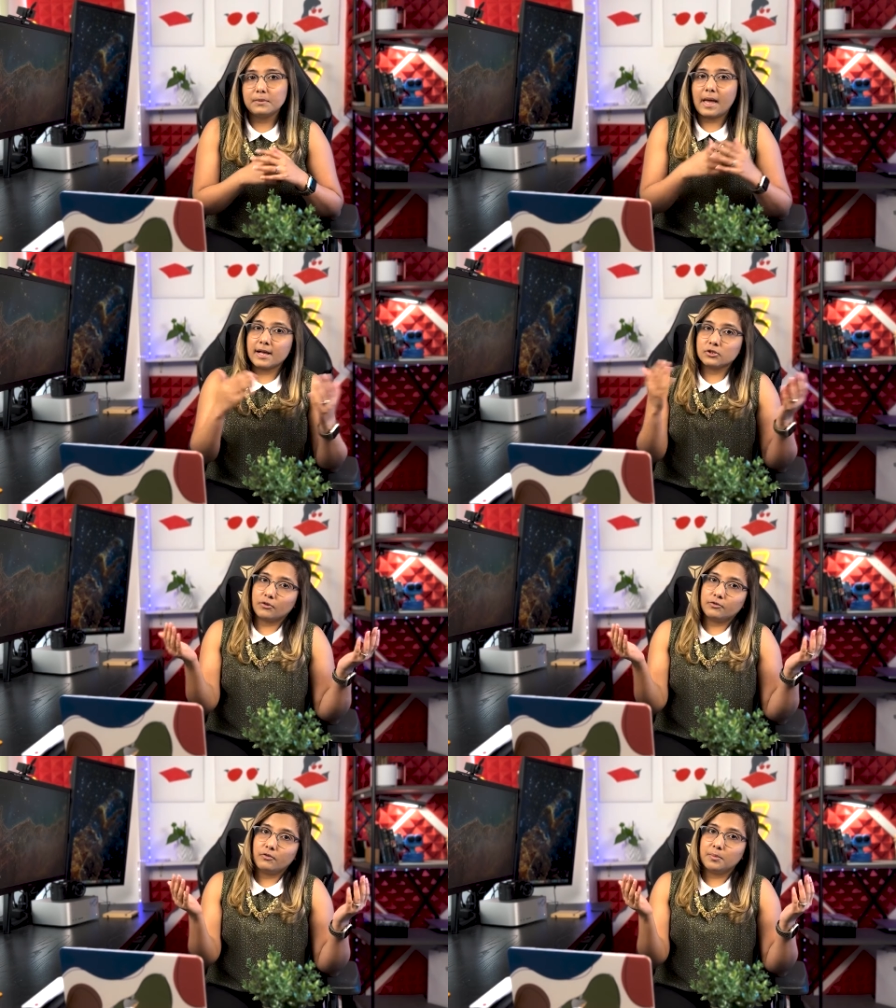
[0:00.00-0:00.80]
As
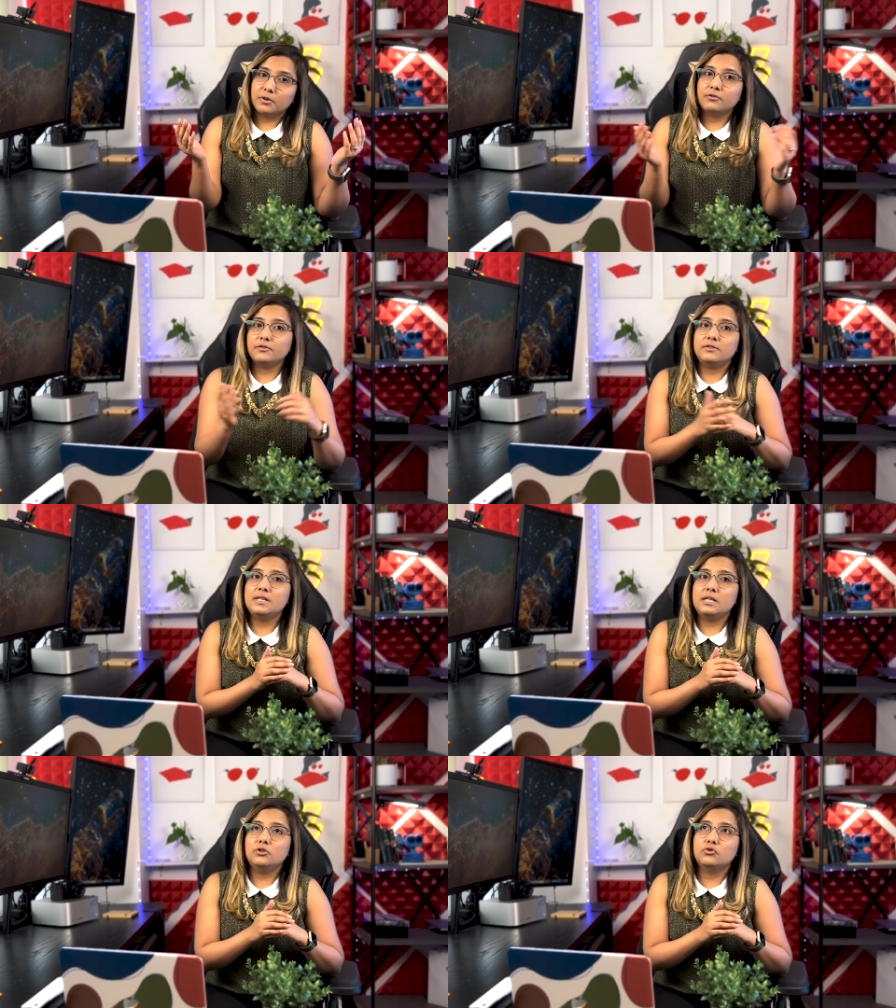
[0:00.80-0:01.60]
of November
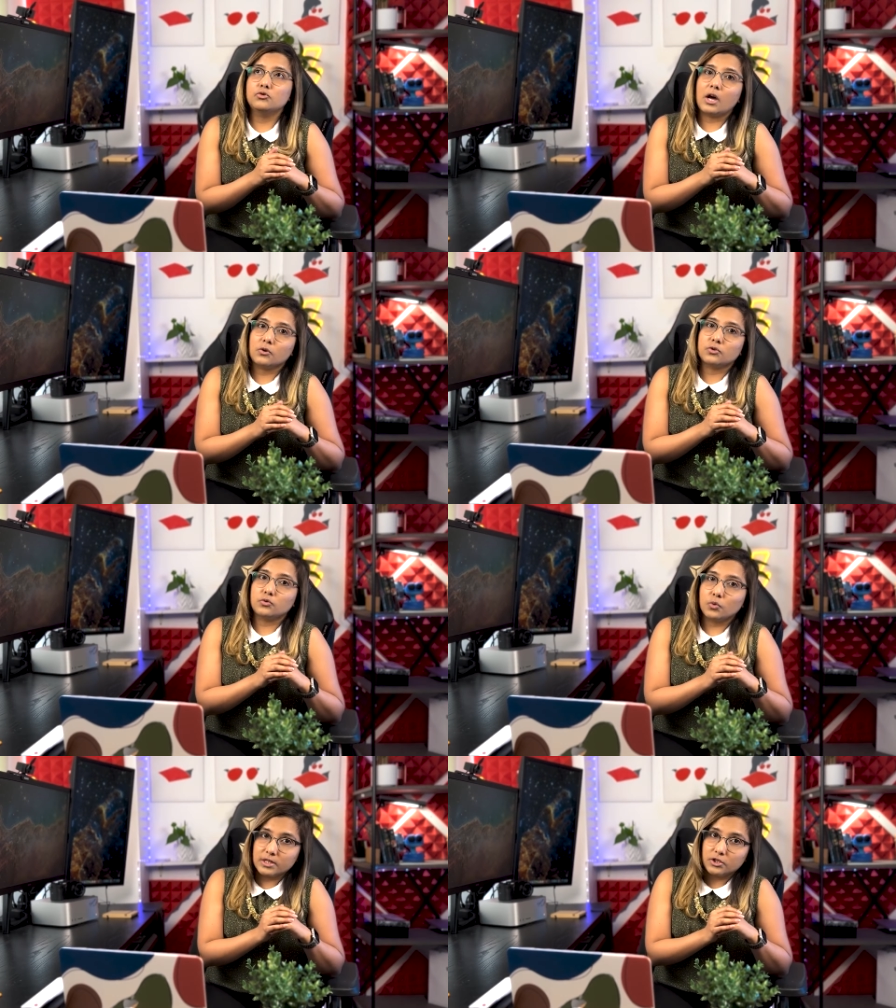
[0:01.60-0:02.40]
15,
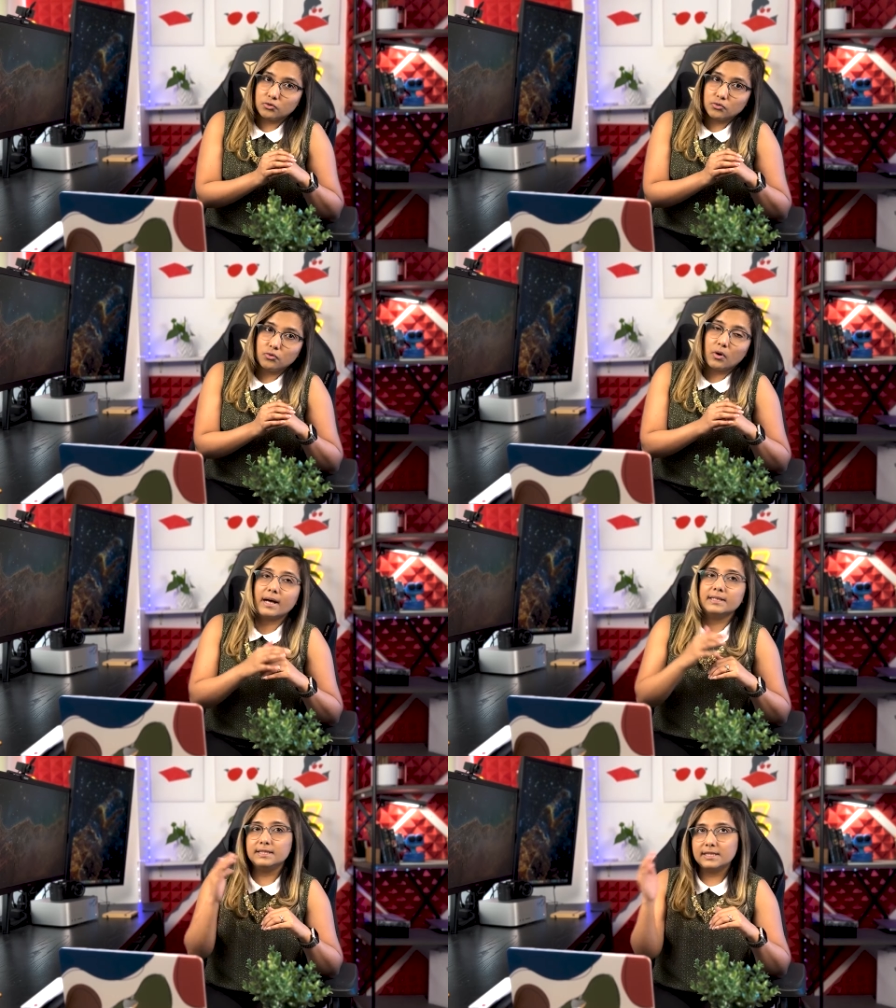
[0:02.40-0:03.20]
2022
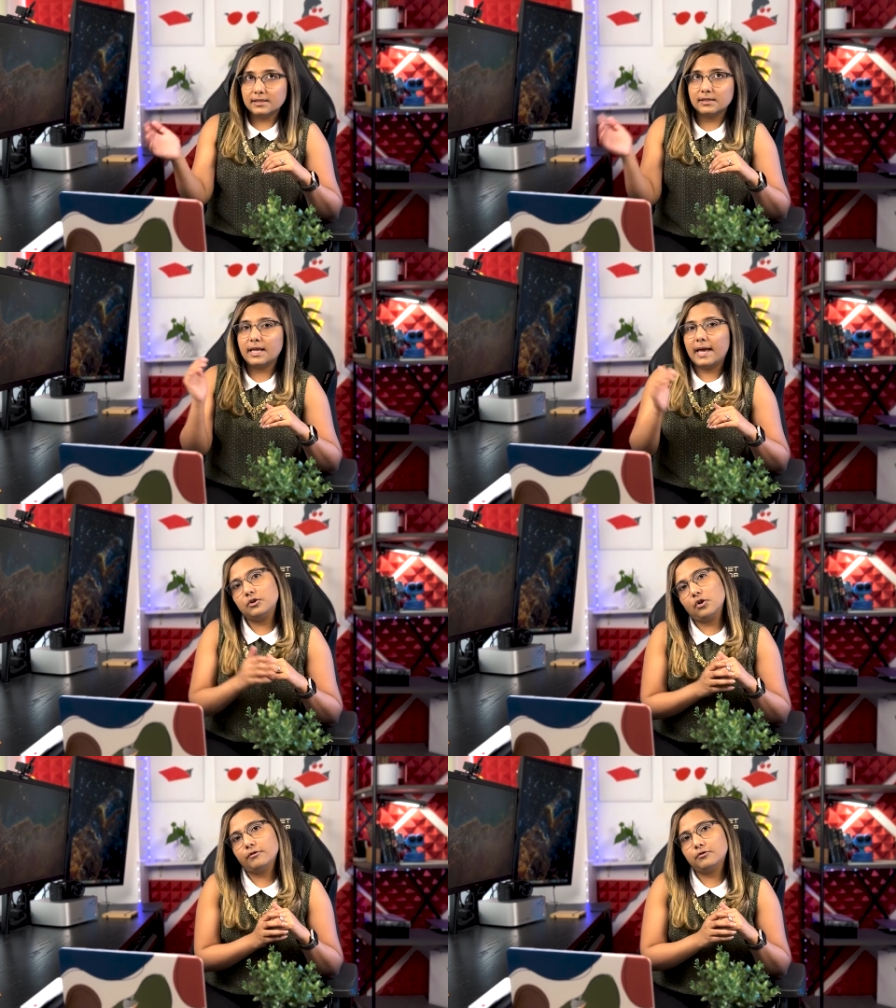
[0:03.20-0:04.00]
until end
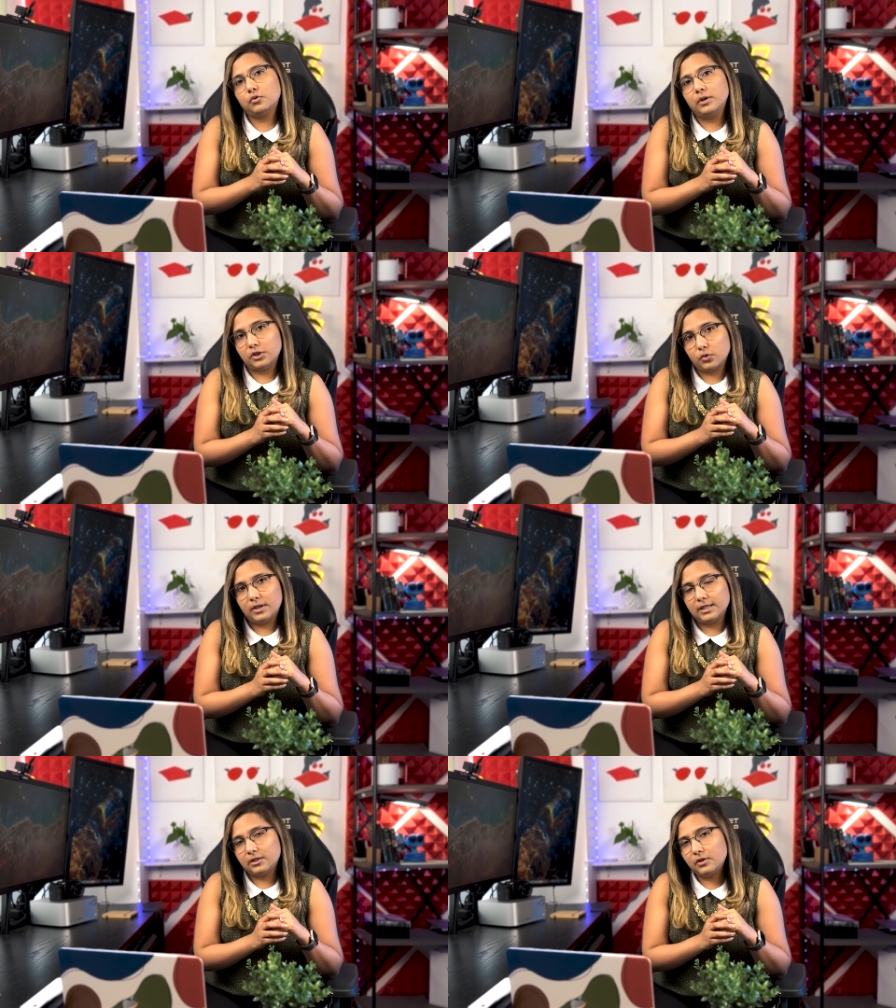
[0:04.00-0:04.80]
of
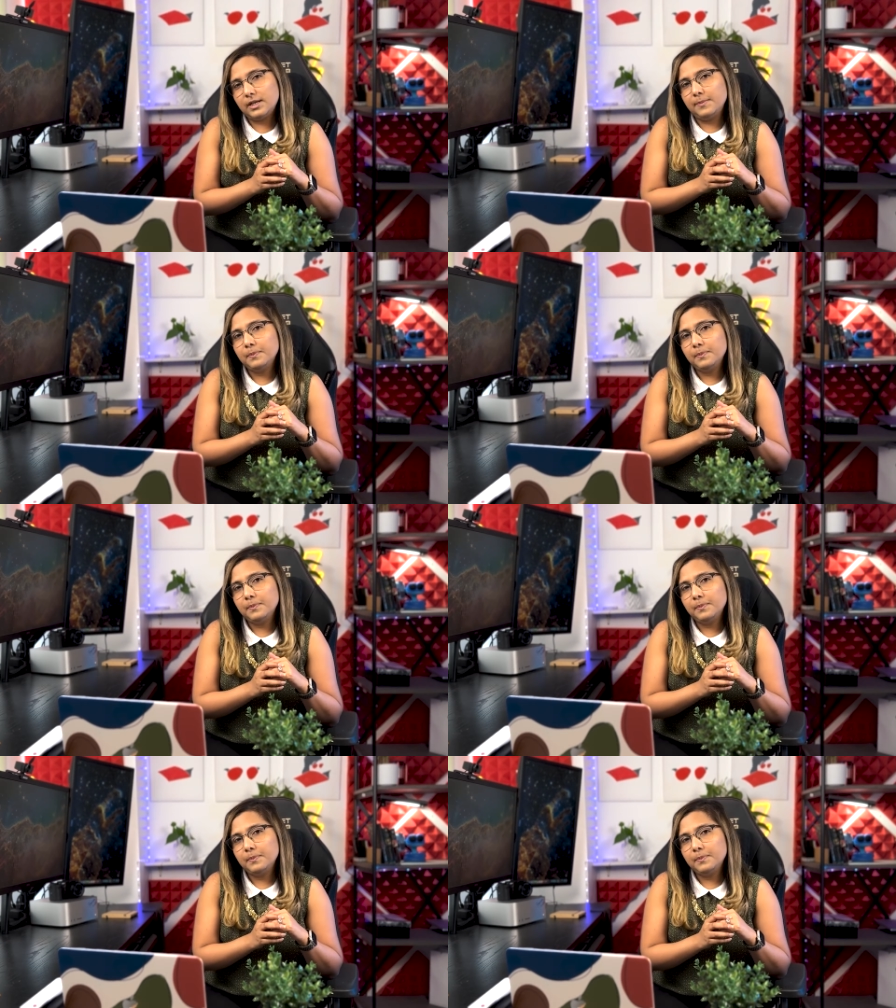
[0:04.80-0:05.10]
2023,